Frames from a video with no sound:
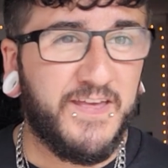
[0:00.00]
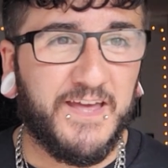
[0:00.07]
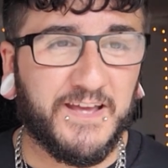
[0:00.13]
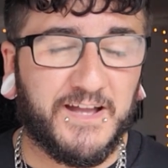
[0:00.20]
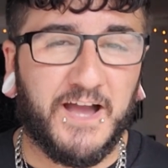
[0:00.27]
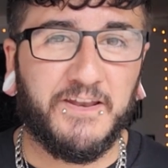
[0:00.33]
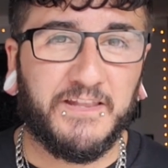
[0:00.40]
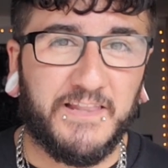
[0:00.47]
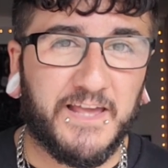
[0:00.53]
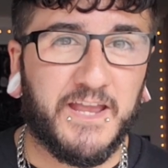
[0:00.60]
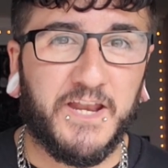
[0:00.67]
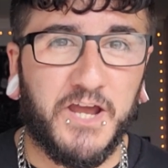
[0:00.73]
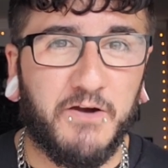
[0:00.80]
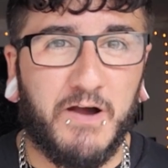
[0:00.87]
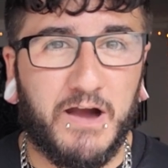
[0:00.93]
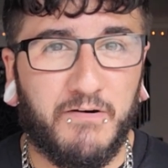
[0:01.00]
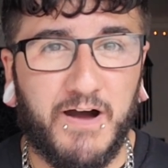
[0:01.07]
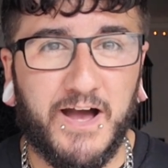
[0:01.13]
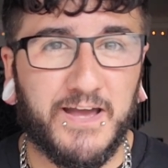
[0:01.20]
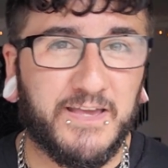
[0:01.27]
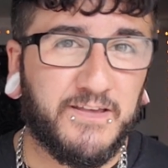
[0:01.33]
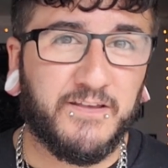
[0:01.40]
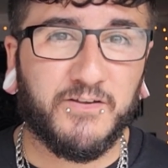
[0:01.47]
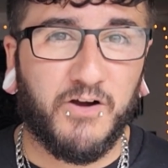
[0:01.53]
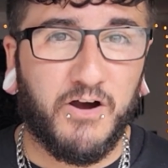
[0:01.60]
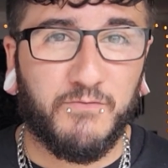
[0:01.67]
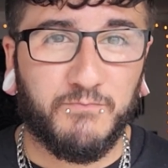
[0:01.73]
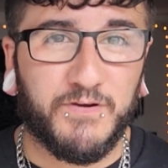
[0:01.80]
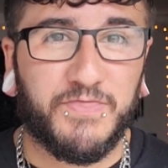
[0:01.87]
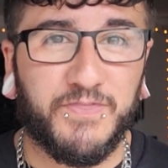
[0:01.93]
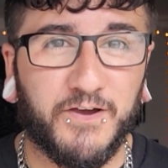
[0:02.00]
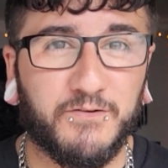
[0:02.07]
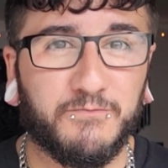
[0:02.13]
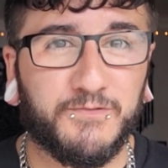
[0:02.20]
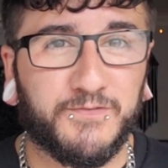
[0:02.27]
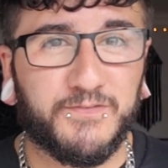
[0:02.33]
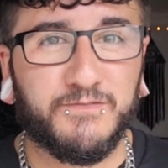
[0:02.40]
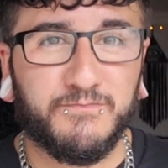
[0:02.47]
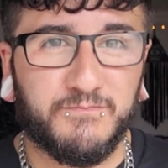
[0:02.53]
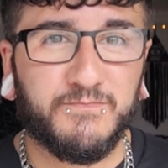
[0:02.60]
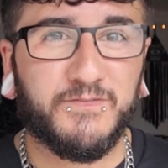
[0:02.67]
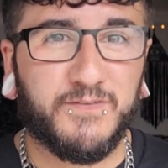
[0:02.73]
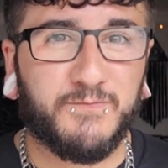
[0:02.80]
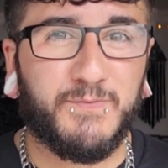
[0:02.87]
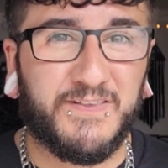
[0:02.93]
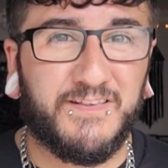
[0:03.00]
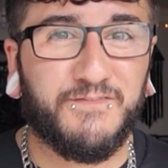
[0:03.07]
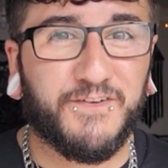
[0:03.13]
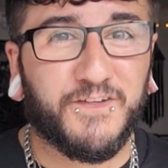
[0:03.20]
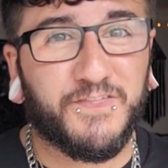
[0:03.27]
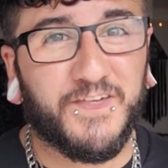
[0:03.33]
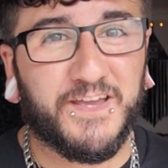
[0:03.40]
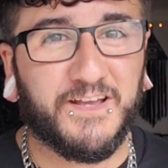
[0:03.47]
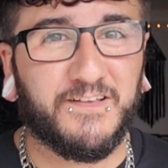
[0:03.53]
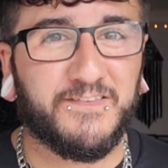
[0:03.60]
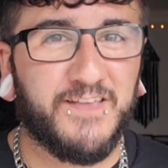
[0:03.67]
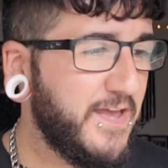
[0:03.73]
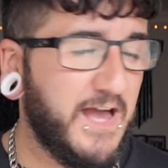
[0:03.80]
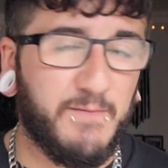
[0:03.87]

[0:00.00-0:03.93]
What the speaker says: and kind of let you know how I got on with those specific things.